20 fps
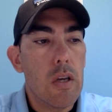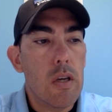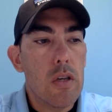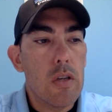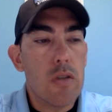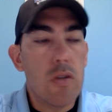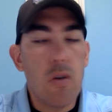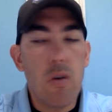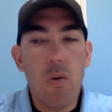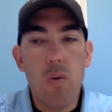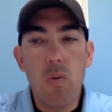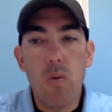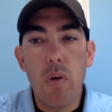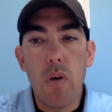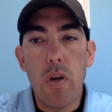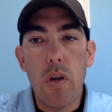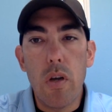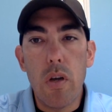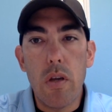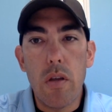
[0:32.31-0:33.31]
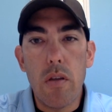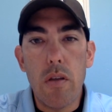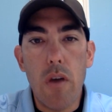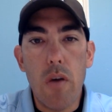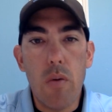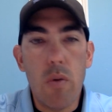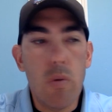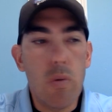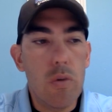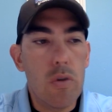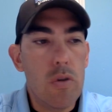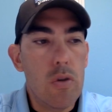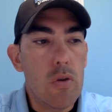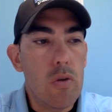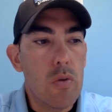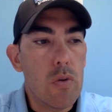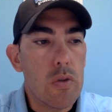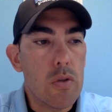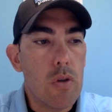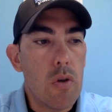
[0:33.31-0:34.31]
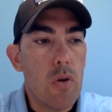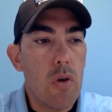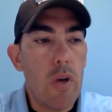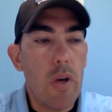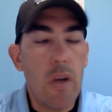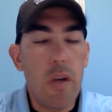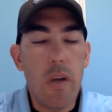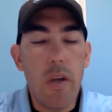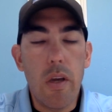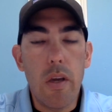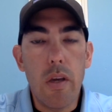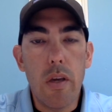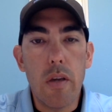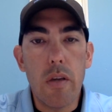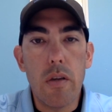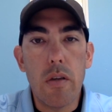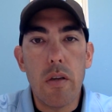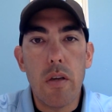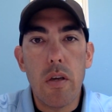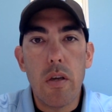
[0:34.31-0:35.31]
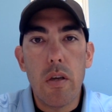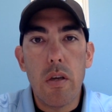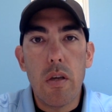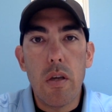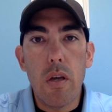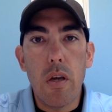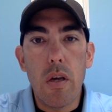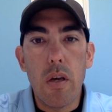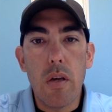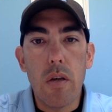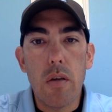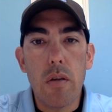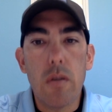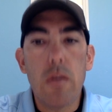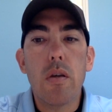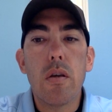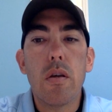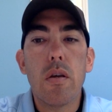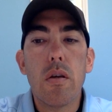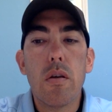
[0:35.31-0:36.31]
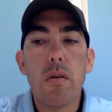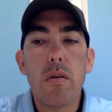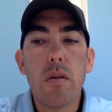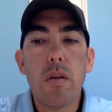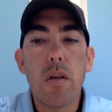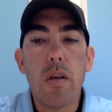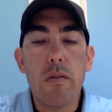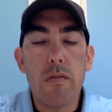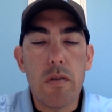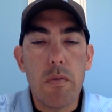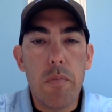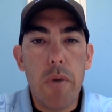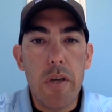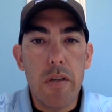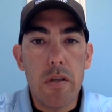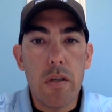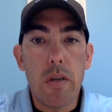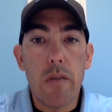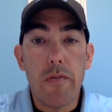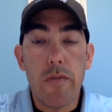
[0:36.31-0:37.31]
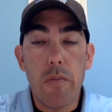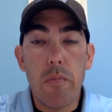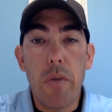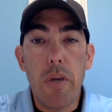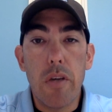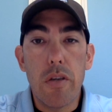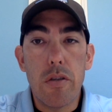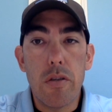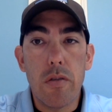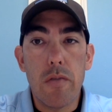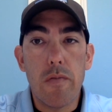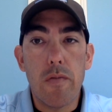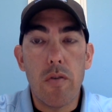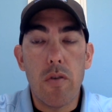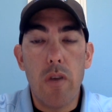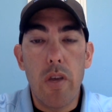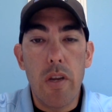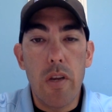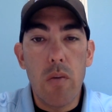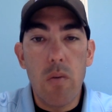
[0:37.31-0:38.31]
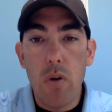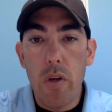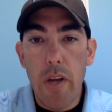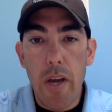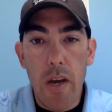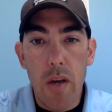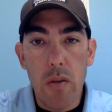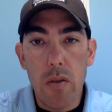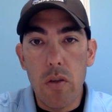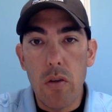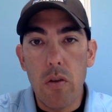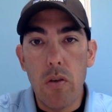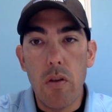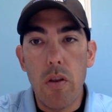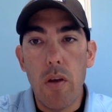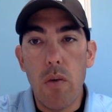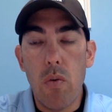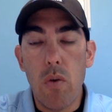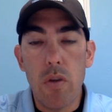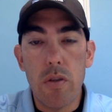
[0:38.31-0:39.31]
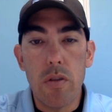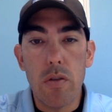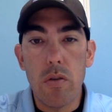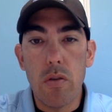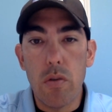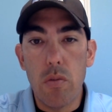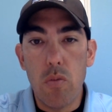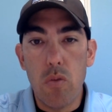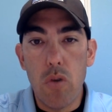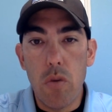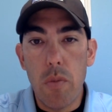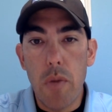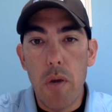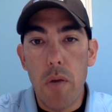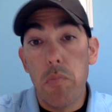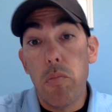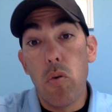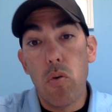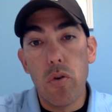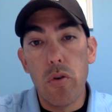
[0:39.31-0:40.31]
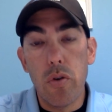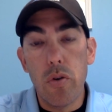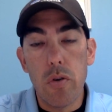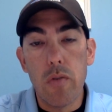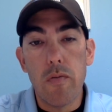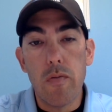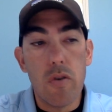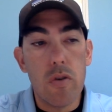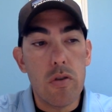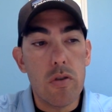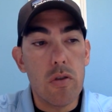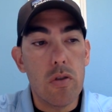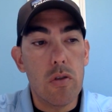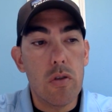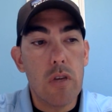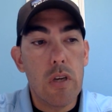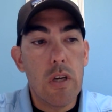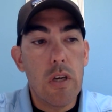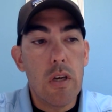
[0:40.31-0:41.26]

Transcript: So what I thought we would do is go ahead and give some basic information for anyone out there that wants to learn more about Boulder Universal.